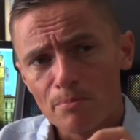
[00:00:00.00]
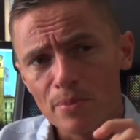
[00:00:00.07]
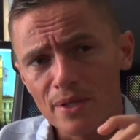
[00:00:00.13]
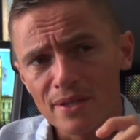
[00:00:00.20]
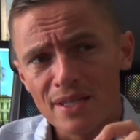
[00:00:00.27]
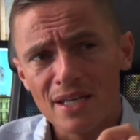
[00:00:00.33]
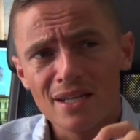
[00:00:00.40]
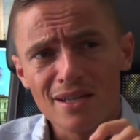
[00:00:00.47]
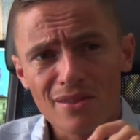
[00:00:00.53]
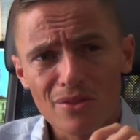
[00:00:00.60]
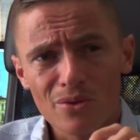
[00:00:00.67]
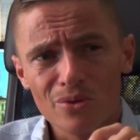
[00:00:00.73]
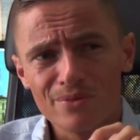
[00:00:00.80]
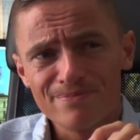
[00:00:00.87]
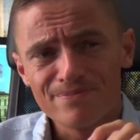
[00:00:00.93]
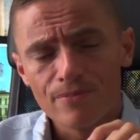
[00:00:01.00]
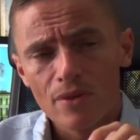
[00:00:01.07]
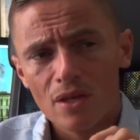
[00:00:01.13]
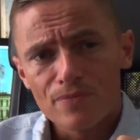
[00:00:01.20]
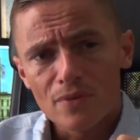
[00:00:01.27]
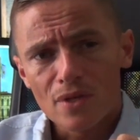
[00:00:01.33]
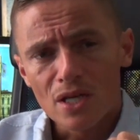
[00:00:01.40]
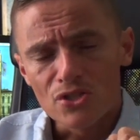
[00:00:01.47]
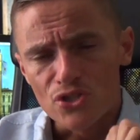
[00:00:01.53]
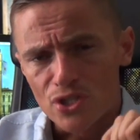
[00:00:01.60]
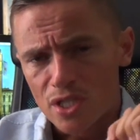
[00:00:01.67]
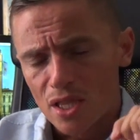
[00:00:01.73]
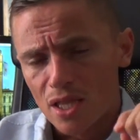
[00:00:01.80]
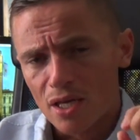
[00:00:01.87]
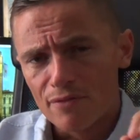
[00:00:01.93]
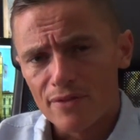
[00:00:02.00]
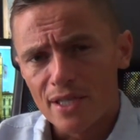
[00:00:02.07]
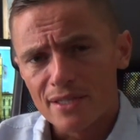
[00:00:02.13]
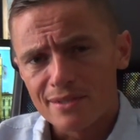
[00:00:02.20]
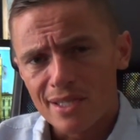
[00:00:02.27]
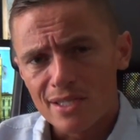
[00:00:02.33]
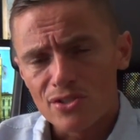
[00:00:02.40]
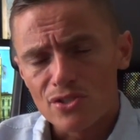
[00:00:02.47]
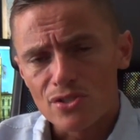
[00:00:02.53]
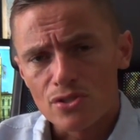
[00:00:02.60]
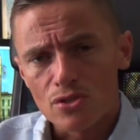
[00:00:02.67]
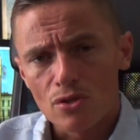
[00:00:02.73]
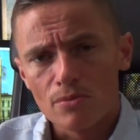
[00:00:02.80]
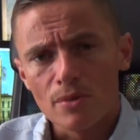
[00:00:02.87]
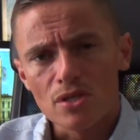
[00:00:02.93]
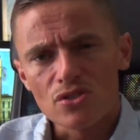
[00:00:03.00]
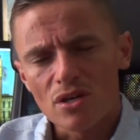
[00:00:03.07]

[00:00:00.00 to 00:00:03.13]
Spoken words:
But then I thought, I just love that Datejust so much.